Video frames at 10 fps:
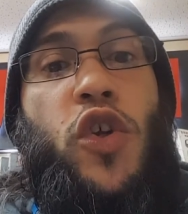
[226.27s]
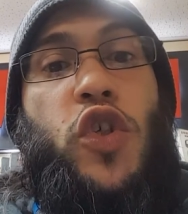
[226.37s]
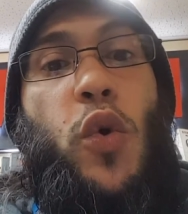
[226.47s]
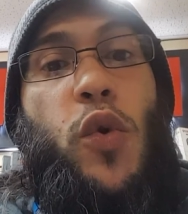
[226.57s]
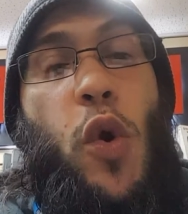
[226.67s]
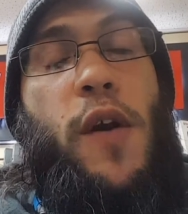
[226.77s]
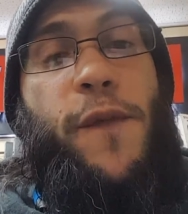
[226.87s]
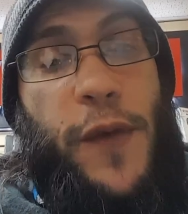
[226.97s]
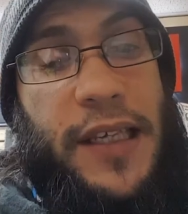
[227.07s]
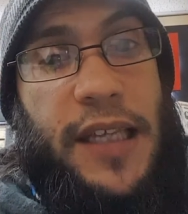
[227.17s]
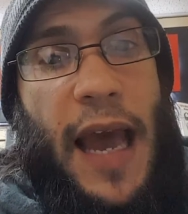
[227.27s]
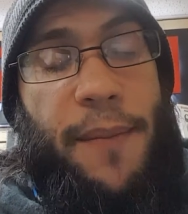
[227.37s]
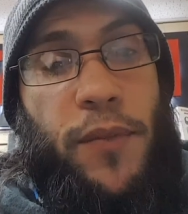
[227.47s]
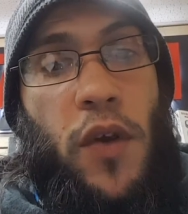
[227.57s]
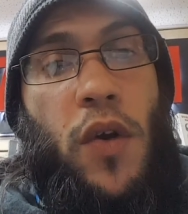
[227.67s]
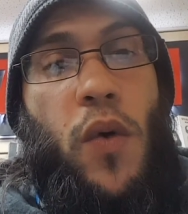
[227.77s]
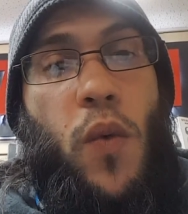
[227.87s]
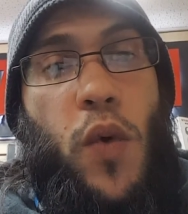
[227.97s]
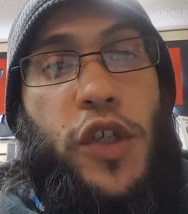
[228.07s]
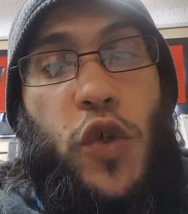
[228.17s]
So in order to fix that,
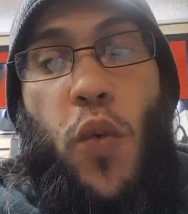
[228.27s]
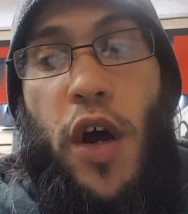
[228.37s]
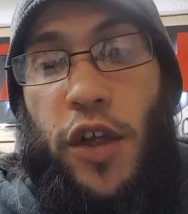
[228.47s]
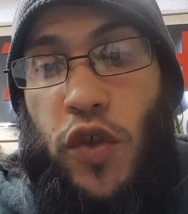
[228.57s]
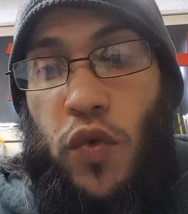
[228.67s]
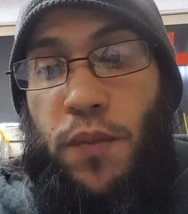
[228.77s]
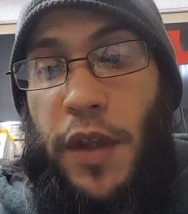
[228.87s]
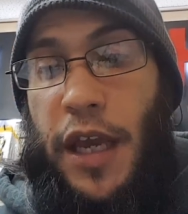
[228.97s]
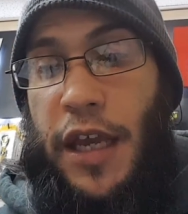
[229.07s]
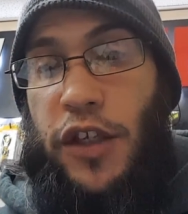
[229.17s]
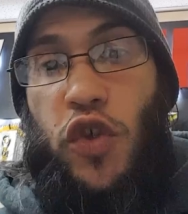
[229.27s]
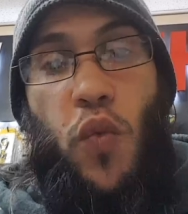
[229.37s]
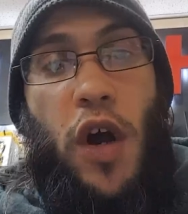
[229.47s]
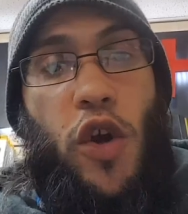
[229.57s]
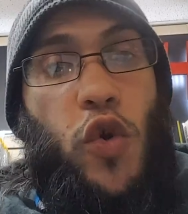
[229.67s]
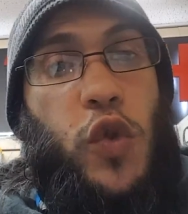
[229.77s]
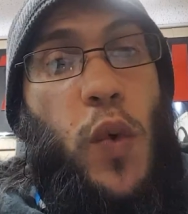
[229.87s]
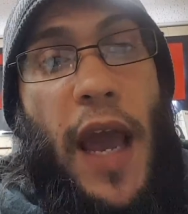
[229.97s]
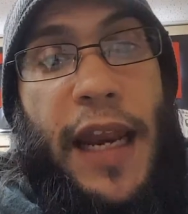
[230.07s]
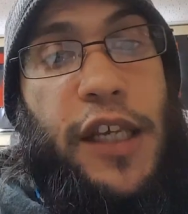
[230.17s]
what you want to do is you want to go
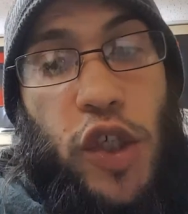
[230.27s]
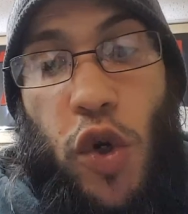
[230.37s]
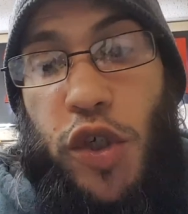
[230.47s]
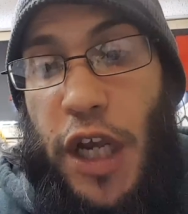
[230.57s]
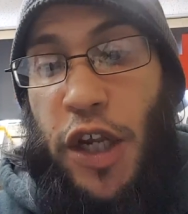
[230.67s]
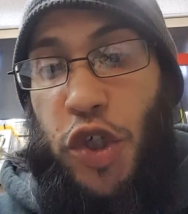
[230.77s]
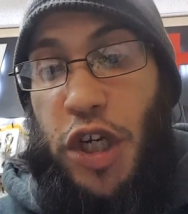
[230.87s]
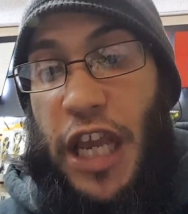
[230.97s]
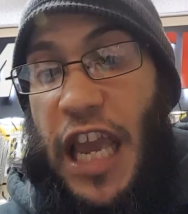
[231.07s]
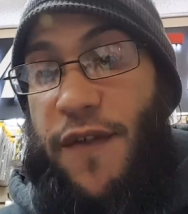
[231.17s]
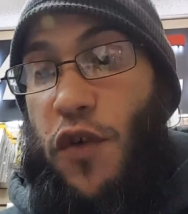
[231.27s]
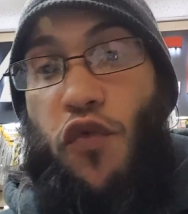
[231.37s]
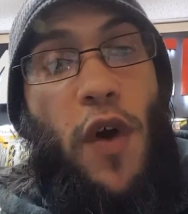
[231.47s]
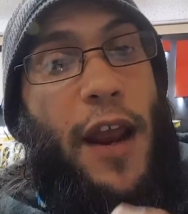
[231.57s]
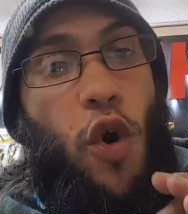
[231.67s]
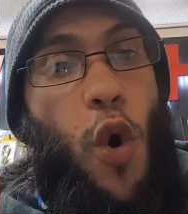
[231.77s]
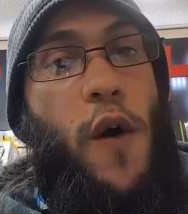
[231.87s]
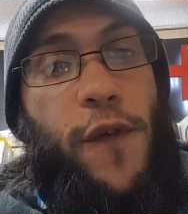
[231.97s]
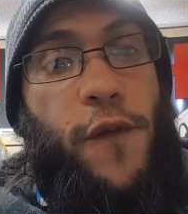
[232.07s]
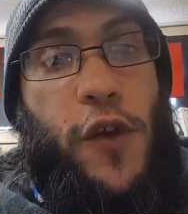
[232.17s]
to any search engine, even right
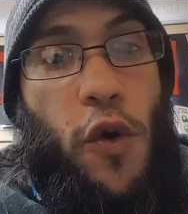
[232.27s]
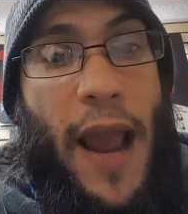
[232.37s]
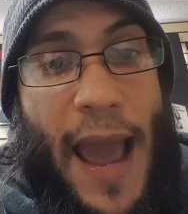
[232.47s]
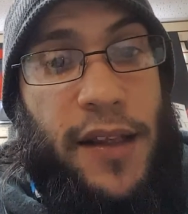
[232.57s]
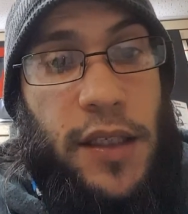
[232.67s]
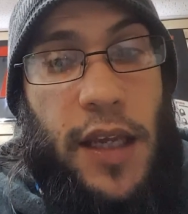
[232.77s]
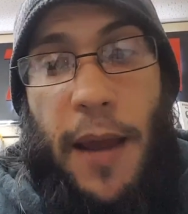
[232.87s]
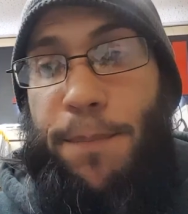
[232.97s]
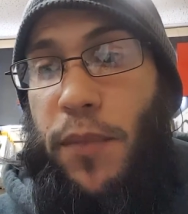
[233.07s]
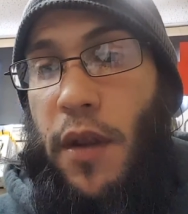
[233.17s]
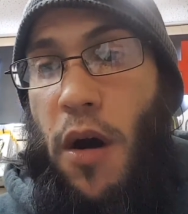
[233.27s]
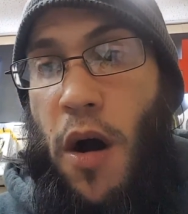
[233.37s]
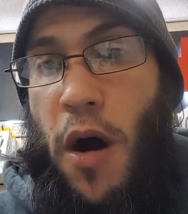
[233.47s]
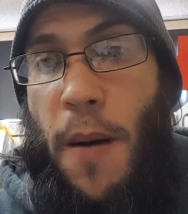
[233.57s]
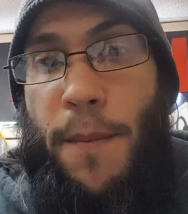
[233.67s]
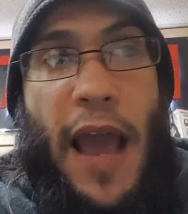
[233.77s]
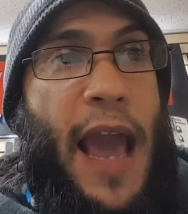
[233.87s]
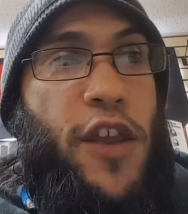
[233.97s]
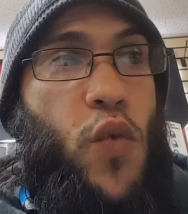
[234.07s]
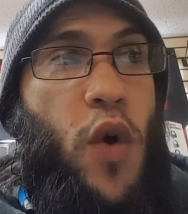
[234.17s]
off of your handset,
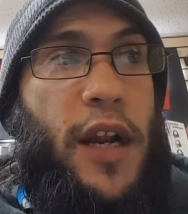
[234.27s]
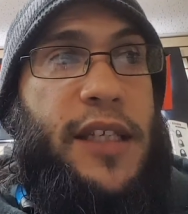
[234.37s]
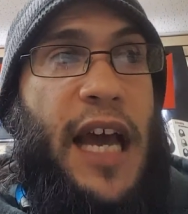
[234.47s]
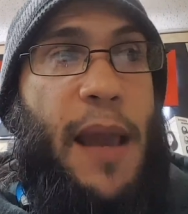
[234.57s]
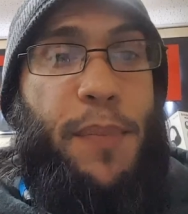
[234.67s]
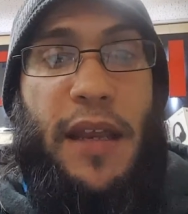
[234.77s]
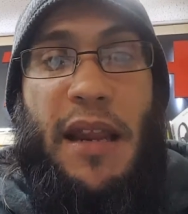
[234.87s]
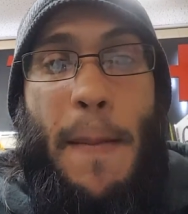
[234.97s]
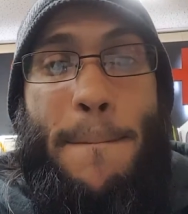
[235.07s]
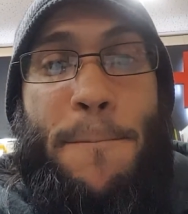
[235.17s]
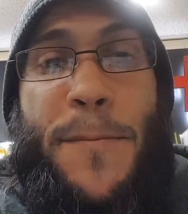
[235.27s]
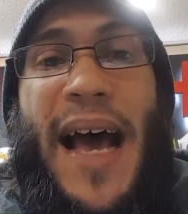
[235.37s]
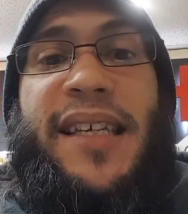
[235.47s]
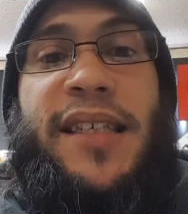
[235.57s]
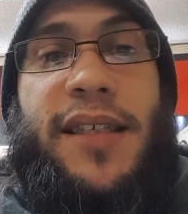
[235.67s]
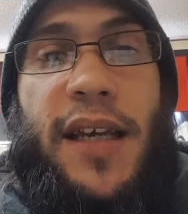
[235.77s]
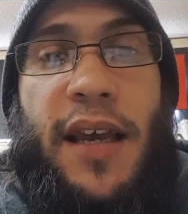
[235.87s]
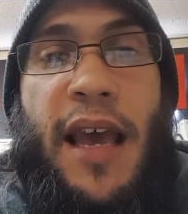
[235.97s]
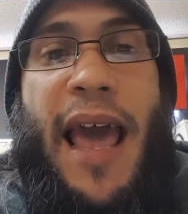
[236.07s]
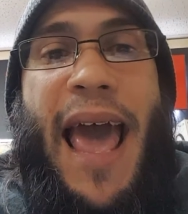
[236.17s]
and you want to type in best
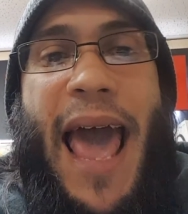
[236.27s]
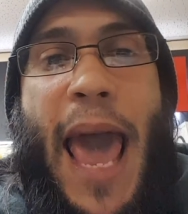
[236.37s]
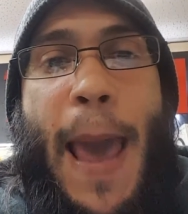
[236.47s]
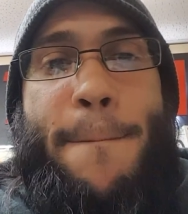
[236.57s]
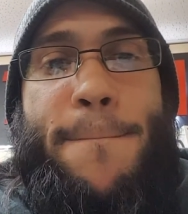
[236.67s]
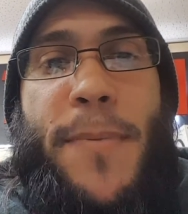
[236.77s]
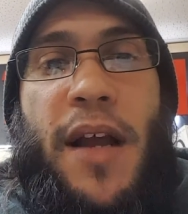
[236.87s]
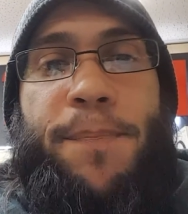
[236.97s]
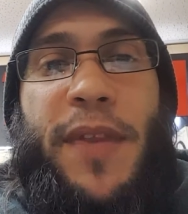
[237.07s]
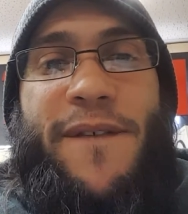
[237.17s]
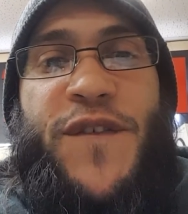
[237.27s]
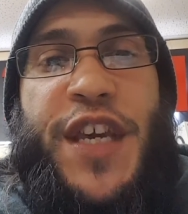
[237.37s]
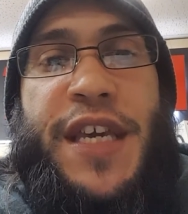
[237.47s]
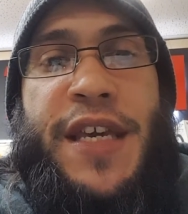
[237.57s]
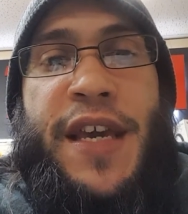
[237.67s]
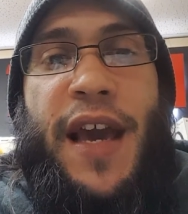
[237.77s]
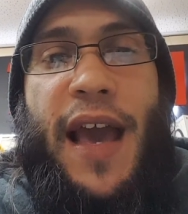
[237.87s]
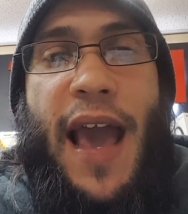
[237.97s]
MVNO.